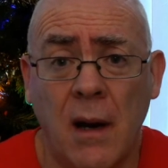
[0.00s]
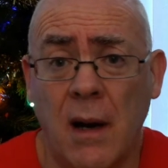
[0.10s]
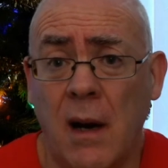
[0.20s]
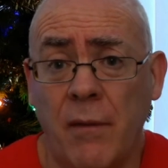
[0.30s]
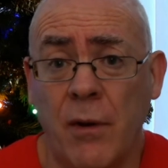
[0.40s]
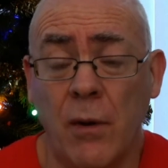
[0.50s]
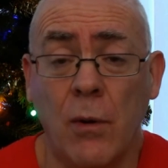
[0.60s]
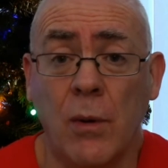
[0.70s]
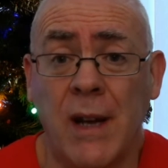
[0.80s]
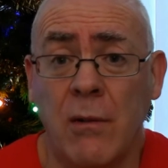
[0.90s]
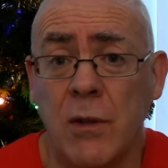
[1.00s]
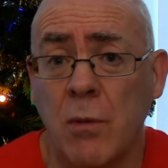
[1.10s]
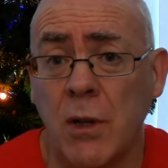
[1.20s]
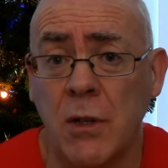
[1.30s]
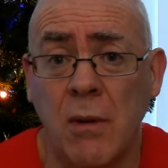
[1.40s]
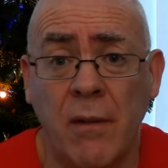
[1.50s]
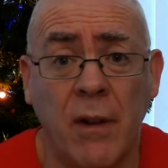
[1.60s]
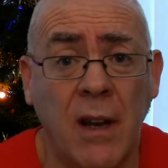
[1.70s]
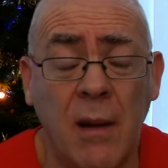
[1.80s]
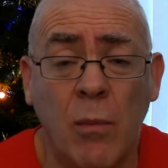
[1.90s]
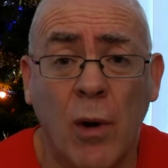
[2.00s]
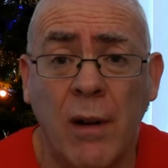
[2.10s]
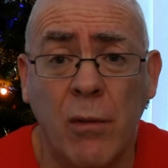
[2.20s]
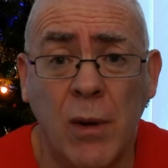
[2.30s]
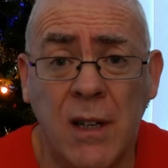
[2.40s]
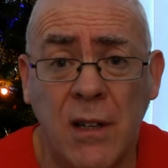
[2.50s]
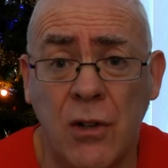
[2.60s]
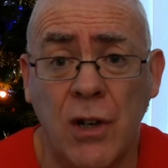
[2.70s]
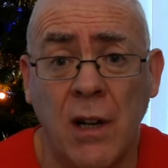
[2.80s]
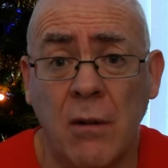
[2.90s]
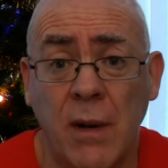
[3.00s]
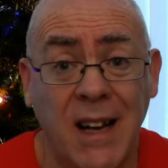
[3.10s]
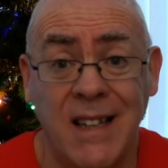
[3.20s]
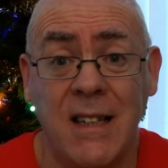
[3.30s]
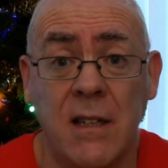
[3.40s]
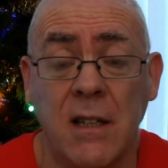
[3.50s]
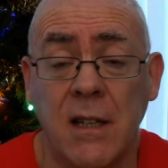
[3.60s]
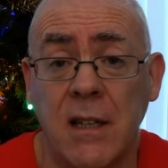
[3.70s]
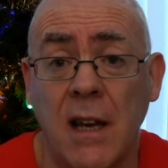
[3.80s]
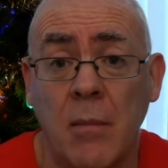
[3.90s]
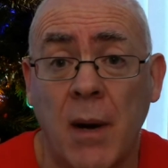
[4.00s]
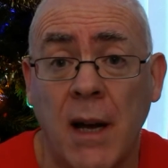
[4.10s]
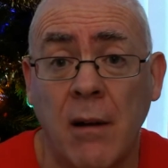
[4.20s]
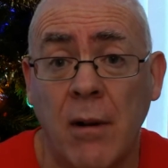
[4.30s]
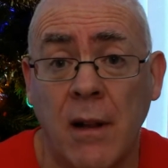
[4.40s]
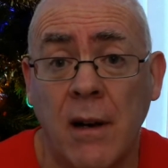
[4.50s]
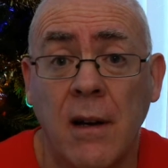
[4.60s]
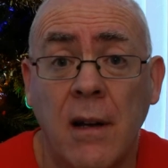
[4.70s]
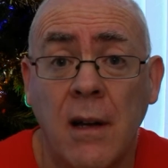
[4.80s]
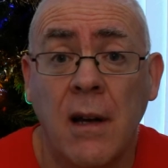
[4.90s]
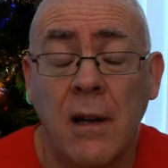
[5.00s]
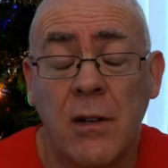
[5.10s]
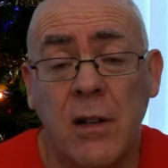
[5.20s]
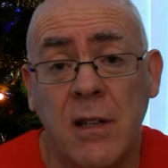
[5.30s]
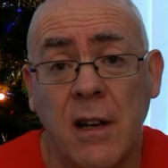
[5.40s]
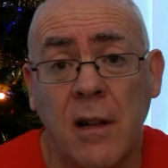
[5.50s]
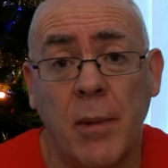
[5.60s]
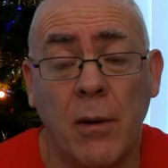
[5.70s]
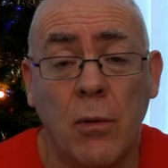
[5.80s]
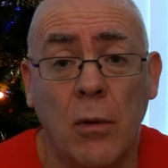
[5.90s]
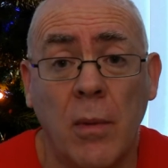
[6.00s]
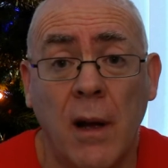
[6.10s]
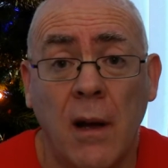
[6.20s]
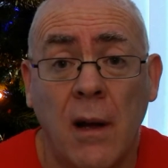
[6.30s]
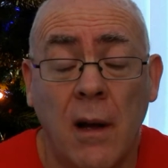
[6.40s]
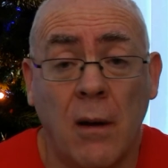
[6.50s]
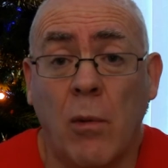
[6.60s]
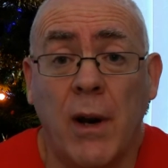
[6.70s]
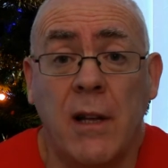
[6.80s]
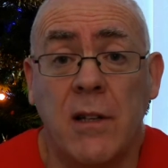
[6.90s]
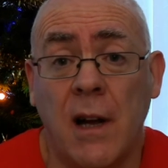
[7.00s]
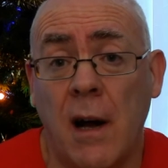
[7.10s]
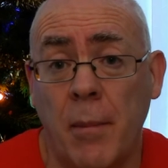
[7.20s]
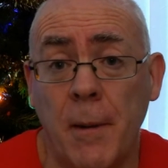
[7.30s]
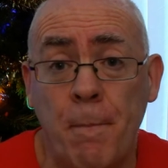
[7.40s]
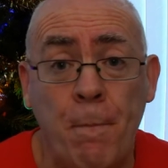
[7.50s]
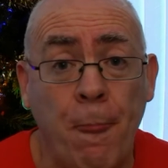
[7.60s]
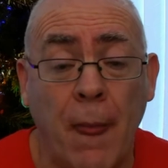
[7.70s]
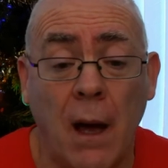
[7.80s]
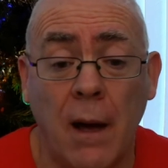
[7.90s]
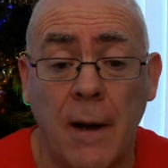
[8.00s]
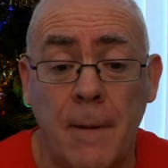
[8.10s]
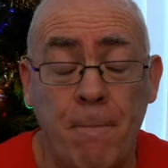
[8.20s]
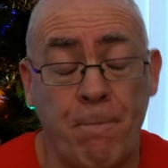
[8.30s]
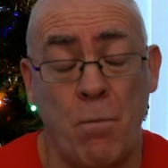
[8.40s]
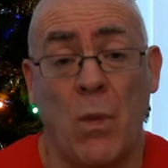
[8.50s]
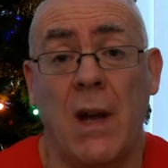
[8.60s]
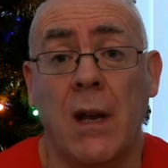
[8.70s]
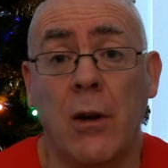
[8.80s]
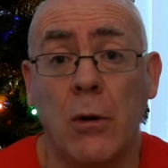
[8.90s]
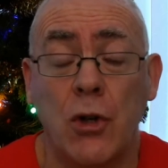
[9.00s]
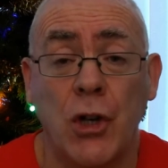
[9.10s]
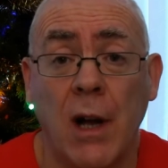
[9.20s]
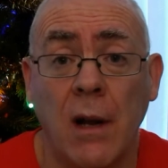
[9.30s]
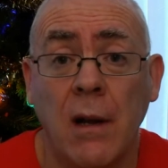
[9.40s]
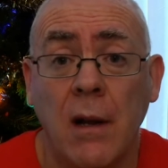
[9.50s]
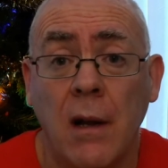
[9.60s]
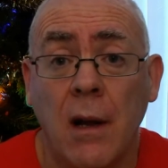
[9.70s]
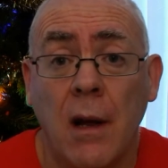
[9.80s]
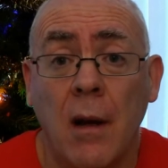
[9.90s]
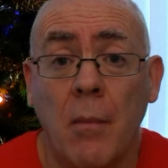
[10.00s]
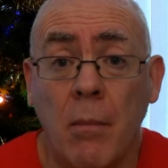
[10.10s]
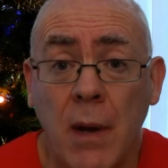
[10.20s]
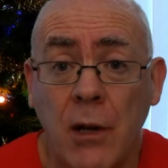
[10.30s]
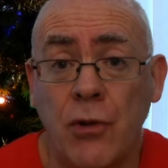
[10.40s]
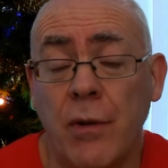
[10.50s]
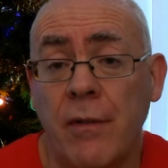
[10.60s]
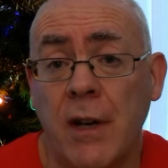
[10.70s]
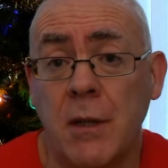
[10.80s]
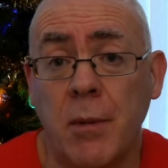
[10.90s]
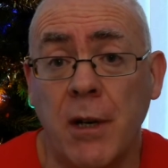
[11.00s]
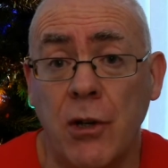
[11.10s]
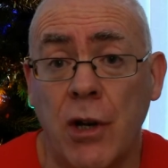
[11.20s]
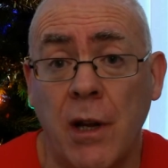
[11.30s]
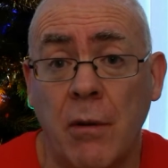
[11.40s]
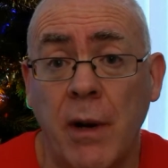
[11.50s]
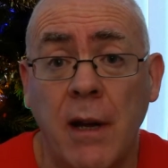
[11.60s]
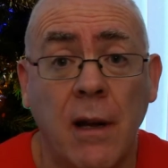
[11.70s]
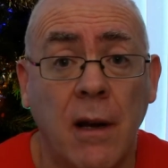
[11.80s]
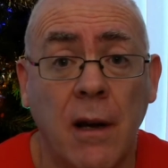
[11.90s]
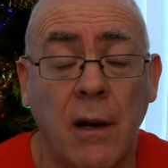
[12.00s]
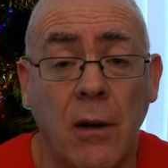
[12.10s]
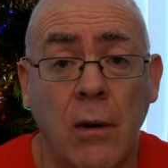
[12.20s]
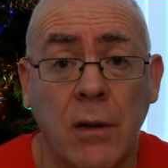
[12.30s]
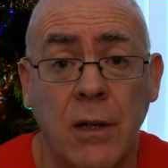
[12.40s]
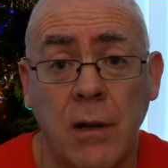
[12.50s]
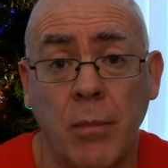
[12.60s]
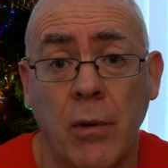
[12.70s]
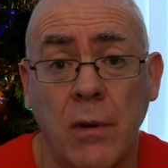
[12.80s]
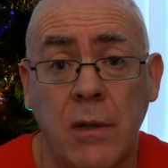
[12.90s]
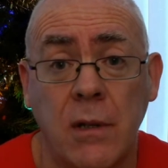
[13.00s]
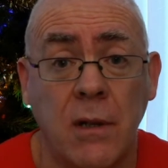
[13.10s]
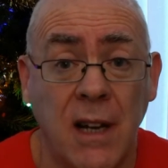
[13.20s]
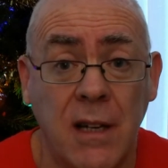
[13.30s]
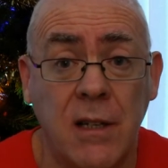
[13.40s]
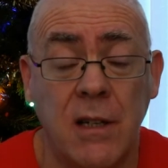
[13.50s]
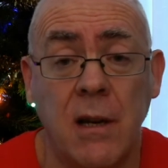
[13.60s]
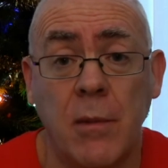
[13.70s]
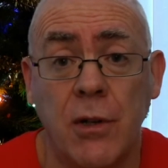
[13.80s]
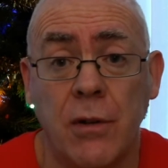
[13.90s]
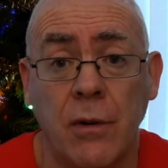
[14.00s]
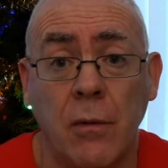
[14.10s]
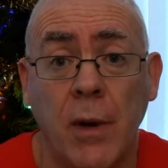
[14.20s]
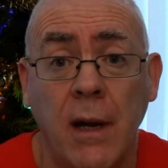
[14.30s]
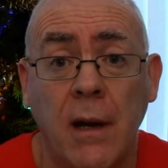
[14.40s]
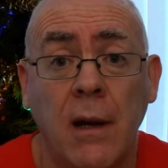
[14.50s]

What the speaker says: I've got no doubts whatsoever that even whatever we did in January, I didn't see us getting back out of that. So there's a little bit of hope there. What needs to happen? In a nutshell, major investment in January, and according to the board's latest statement during the week,